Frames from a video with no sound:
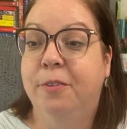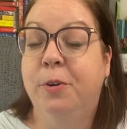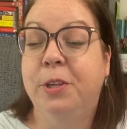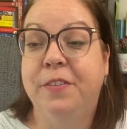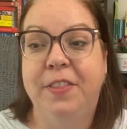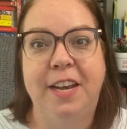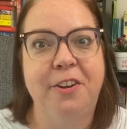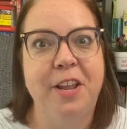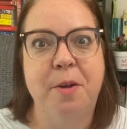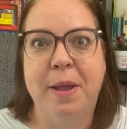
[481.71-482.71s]
Roll of
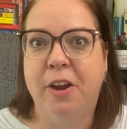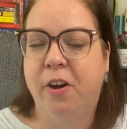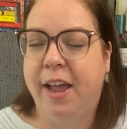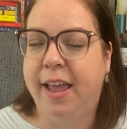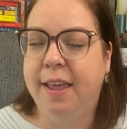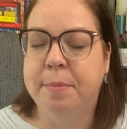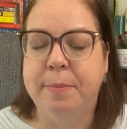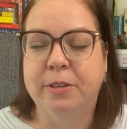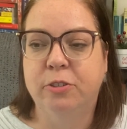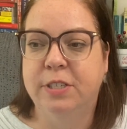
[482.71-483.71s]
Thunder, Hear My Cry by
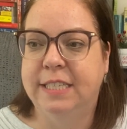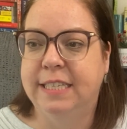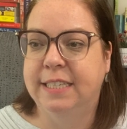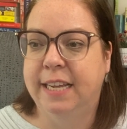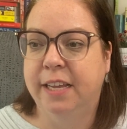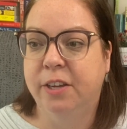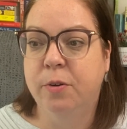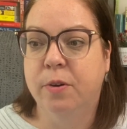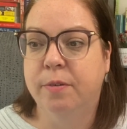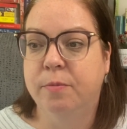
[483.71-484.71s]
Mildred
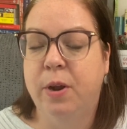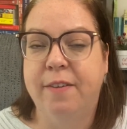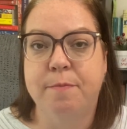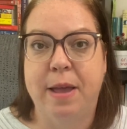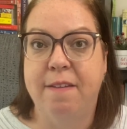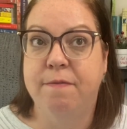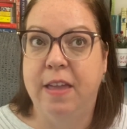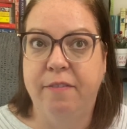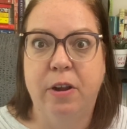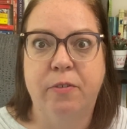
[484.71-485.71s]
Taylor, one of my
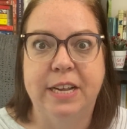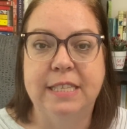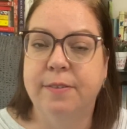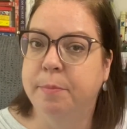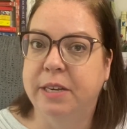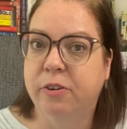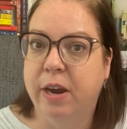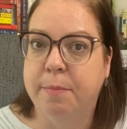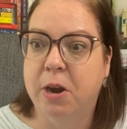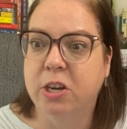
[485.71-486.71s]
favorite reads from middle
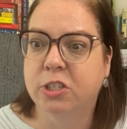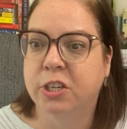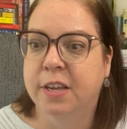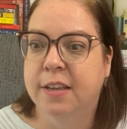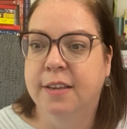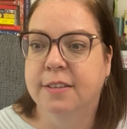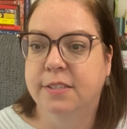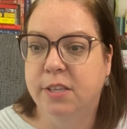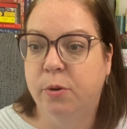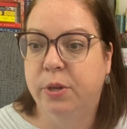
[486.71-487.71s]
grade March.
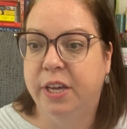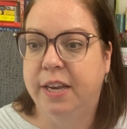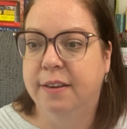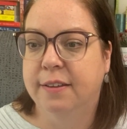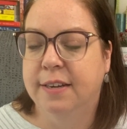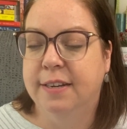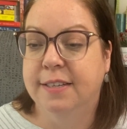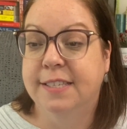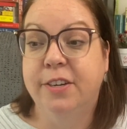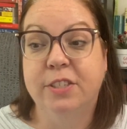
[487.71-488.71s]
So good.
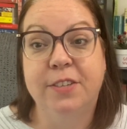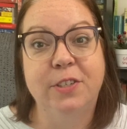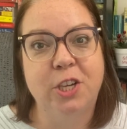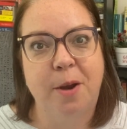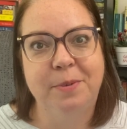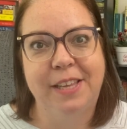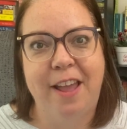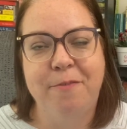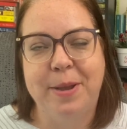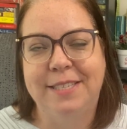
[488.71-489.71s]
Secrets of a Charmed
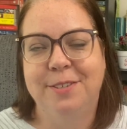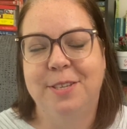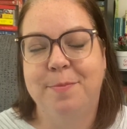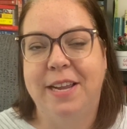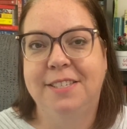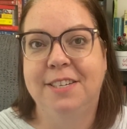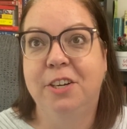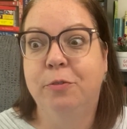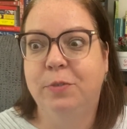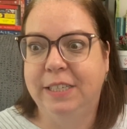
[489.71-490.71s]
Life by Susan
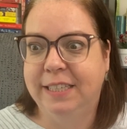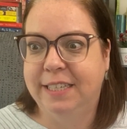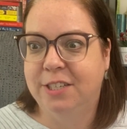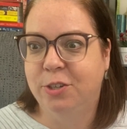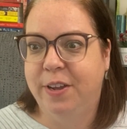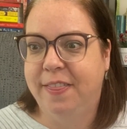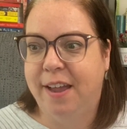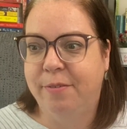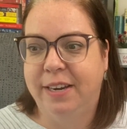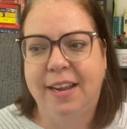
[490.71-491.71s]
Meissner. Really enjoyed
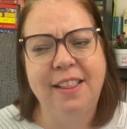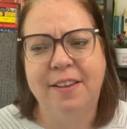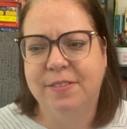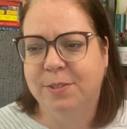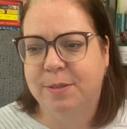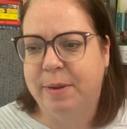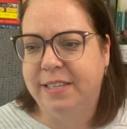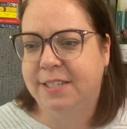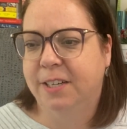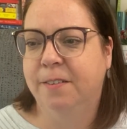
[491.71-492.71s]
that one. I love Susan
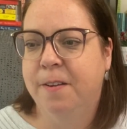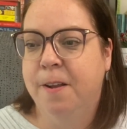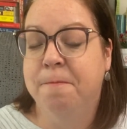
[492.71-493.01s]
Meissner.